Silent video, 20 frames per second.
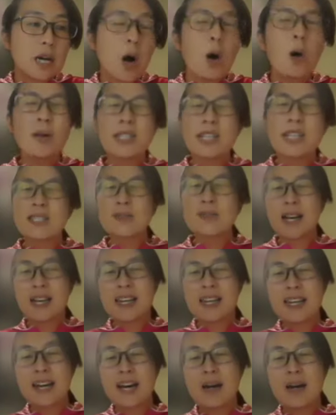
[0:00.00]
oh, that's
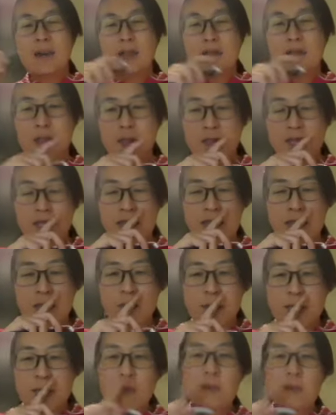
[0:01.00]
right. Yeah. I was going to do
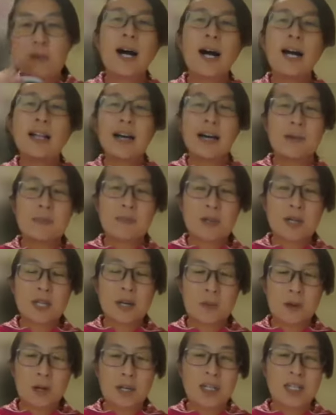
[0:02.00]
DNP while I'm going
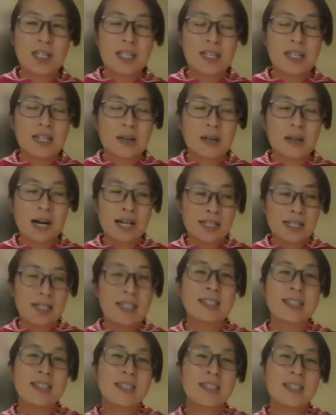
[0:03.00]
to work as
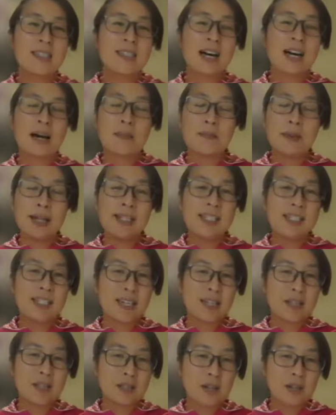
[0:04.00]
a, a
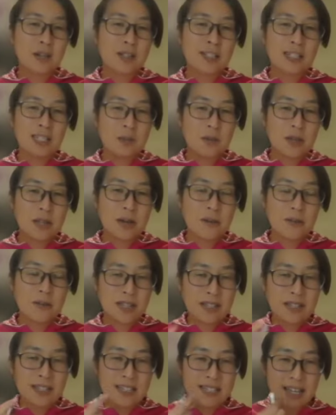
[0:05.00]
bedside nurse. That's what I was
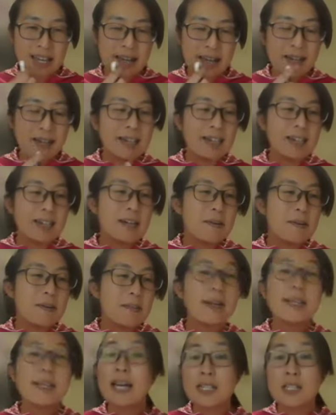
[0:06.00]
going to say.
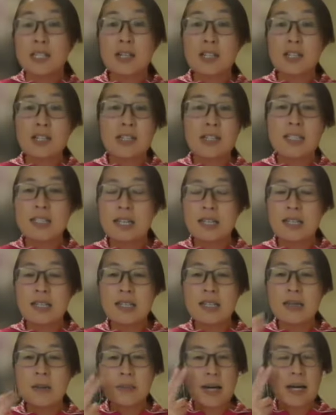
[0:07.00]
But yeah, charge nurse,
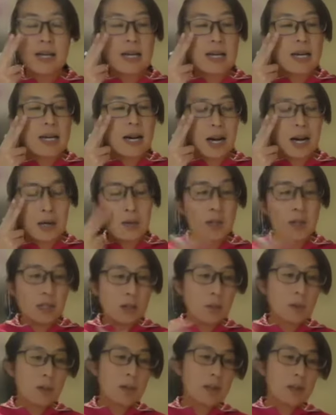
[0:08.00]
anything. But I
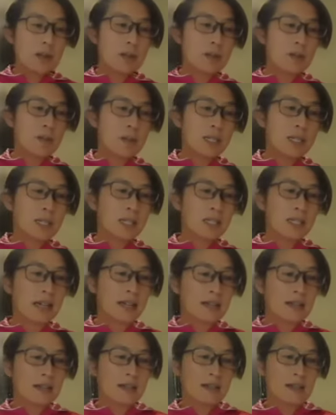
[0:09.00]
really want to be like